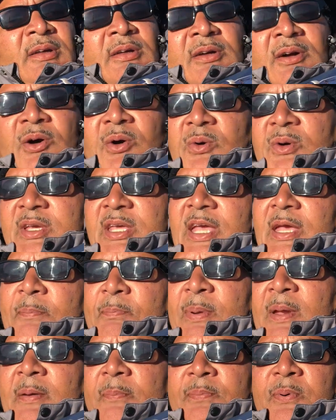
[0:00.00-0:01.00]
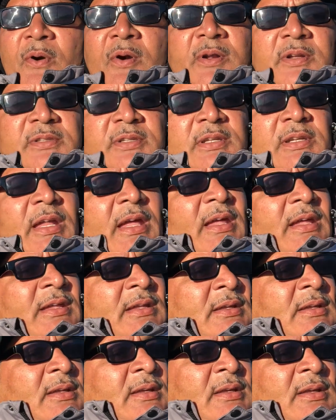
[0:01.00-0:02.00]
I can't pinpoint it today.
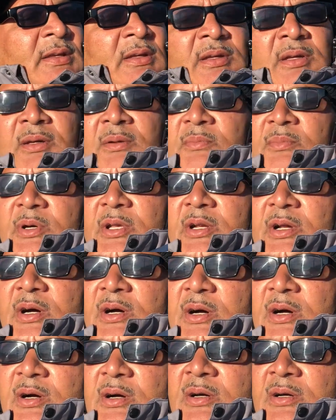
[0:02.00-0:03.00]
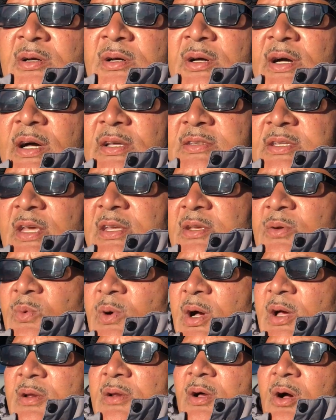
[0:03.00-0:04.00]
But I tell you
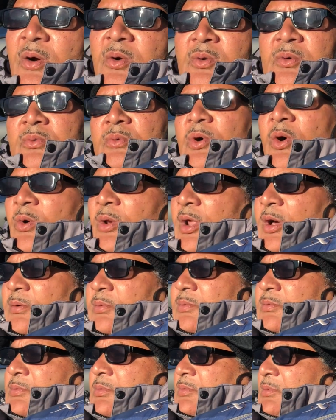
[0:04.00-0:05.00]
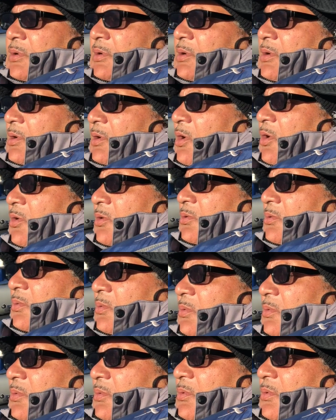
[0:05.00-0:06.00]
what. Unc, hold up. Unc,
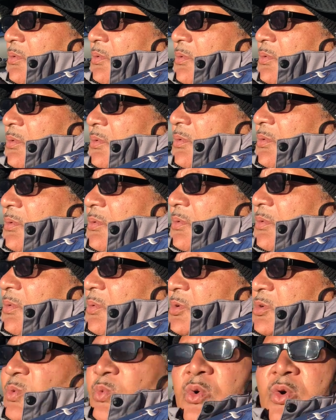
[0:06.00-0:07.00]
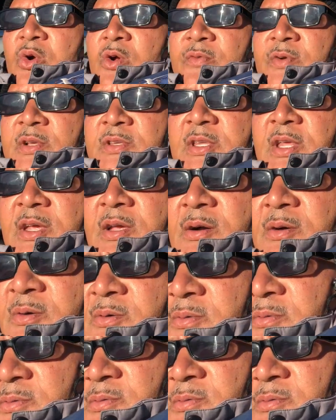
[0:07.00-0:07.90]
what's the word for the day, Unc?